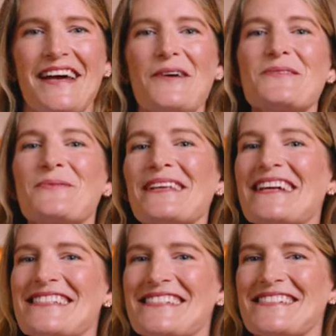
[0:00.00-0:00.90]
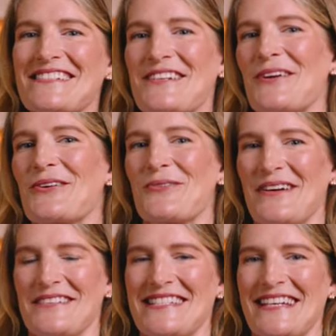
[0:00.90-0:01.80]
I was really hesitant to start a
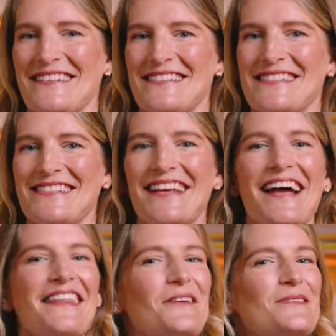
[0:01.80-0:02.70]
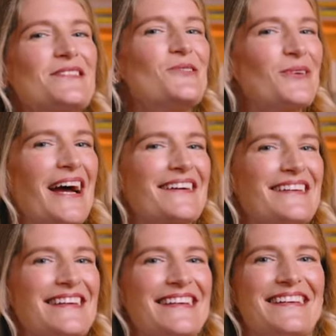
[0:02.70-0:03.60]
career in sales. I thought it was too
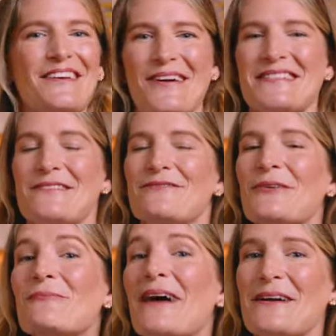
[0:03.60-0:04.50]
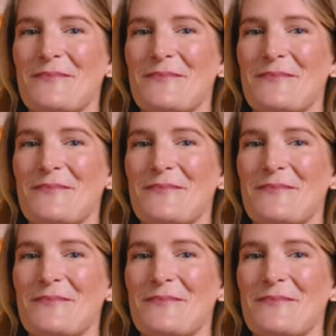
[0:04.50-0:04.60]
calculated and aggressive for my